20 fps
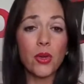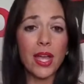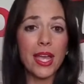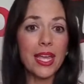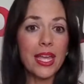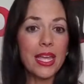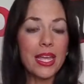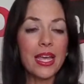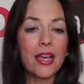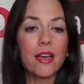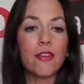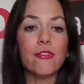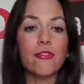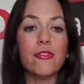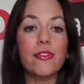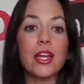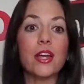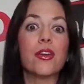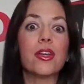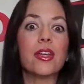Okay.
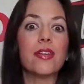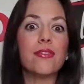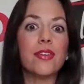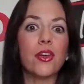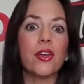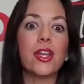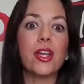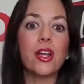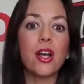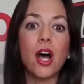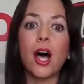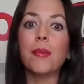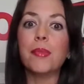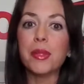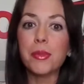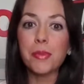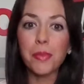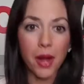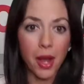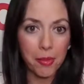Very, very
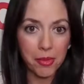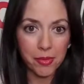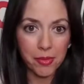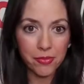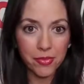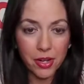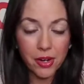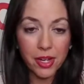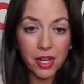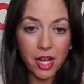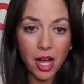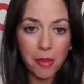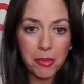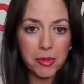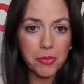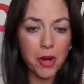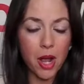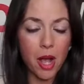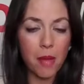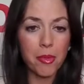common problem. Very
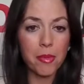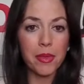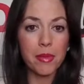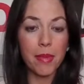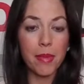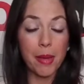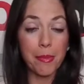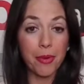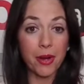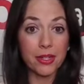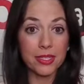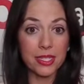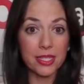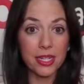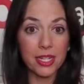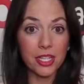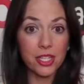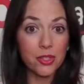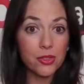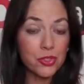common problem in my
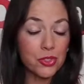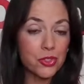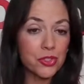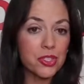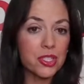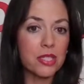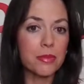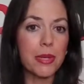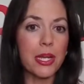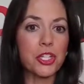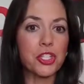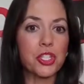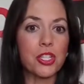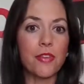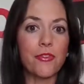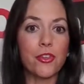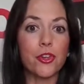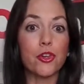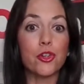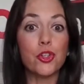prosthetic users,
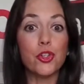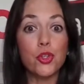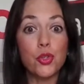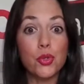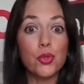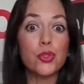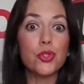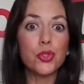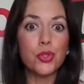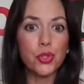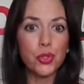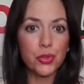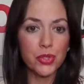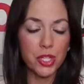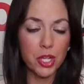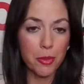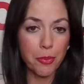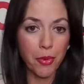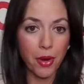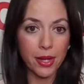especially if you're new to
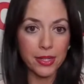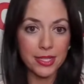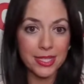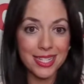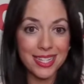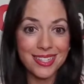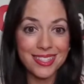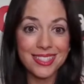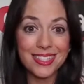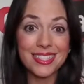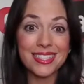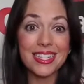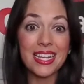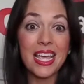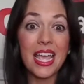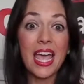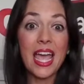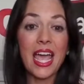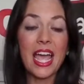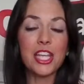using a prosthesis
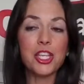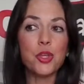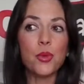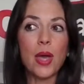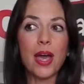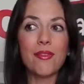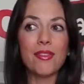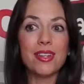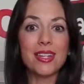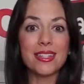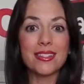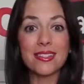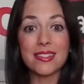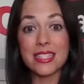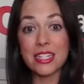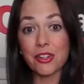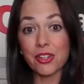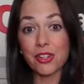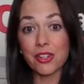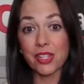and you haven't
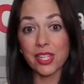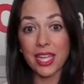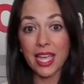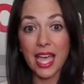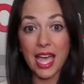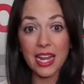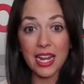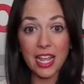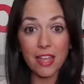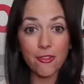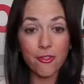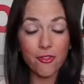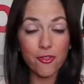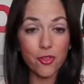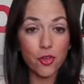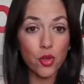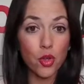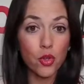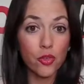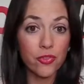necessarily had a
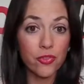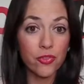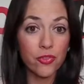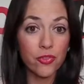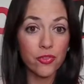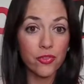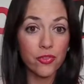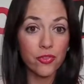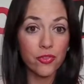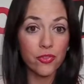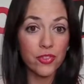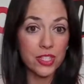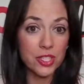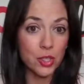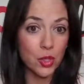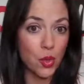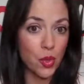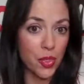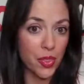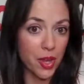full physical
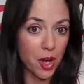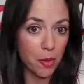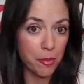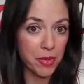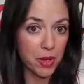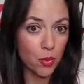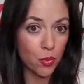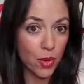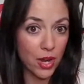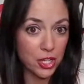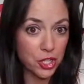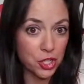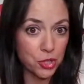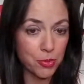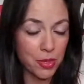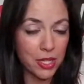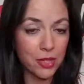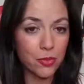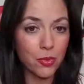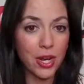therapy regimen, right?
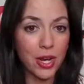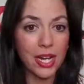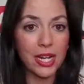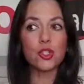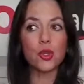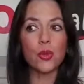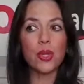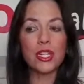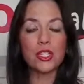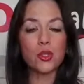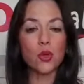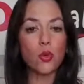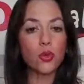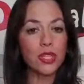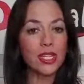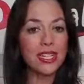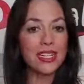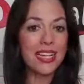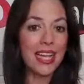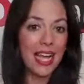So it's only
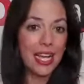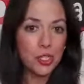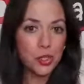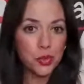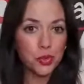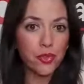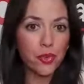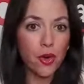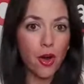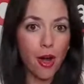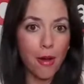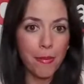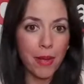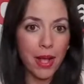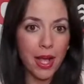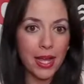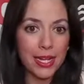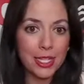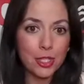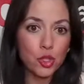natural for our
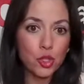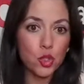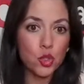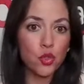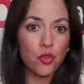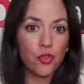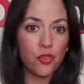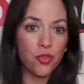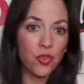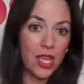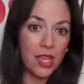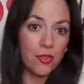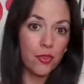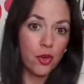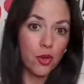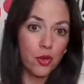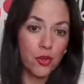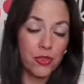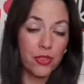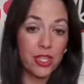bodies to
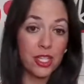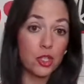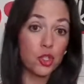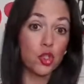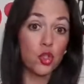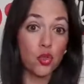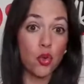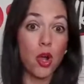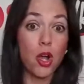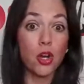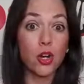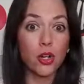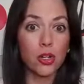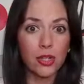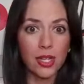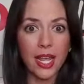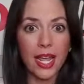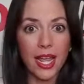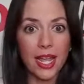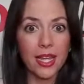favor the
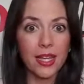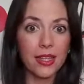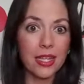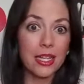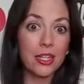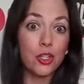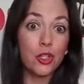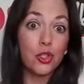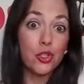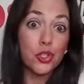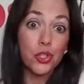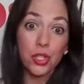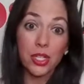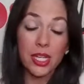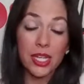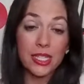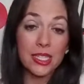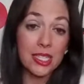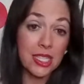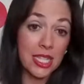stronger leg. And
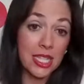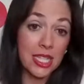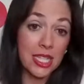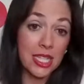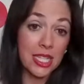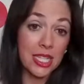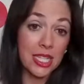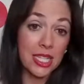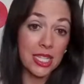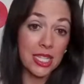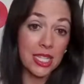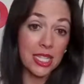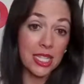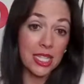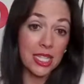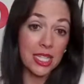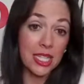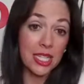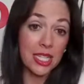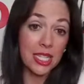usually it's the
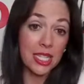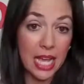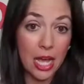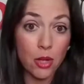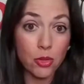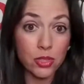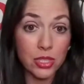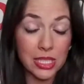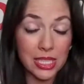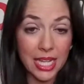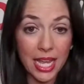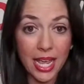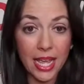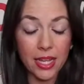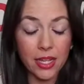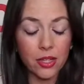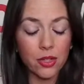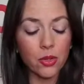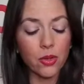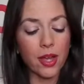anatomical sound
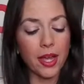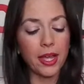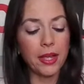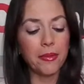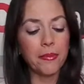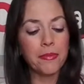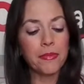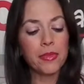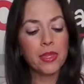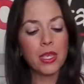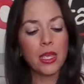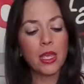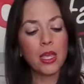leg, okay?